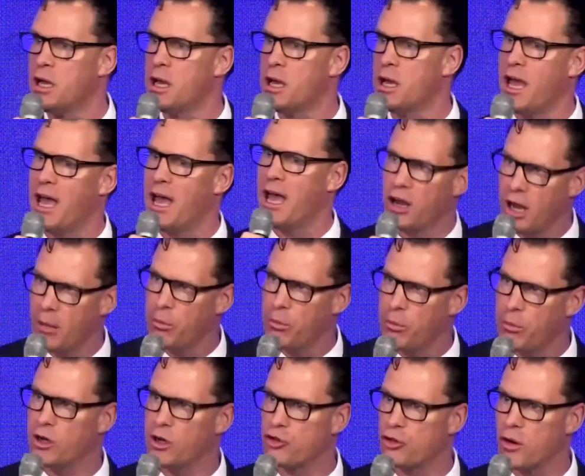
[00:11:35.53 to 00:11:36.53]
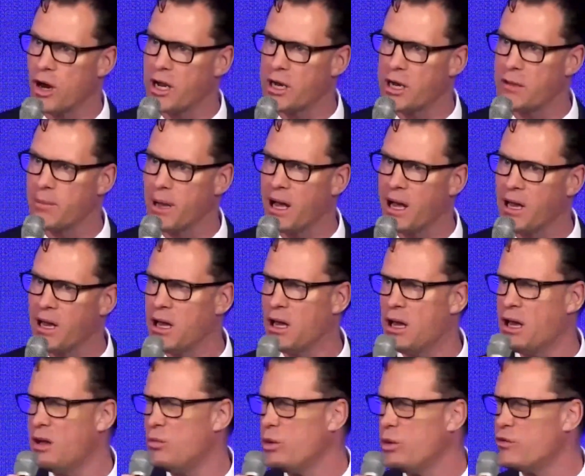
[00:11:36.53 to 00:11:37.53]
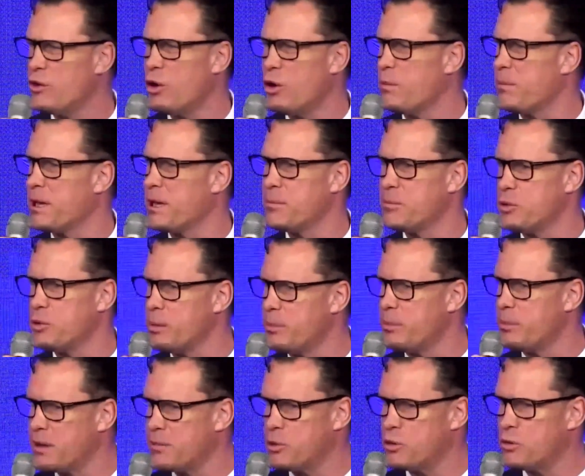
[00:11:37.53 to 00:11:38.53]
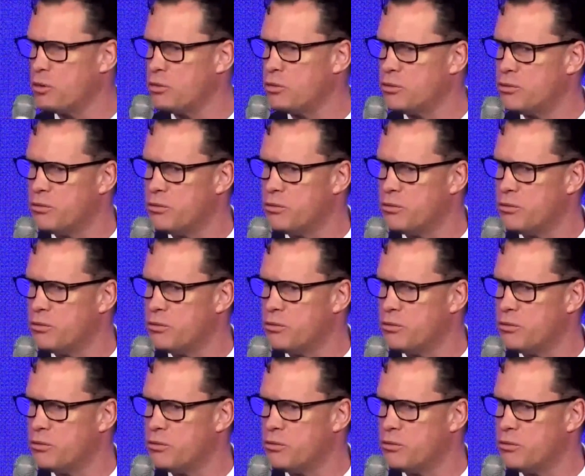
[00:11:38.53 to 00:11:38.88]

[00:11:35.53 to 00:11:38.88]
our number one trading partner, and we've got people-to-people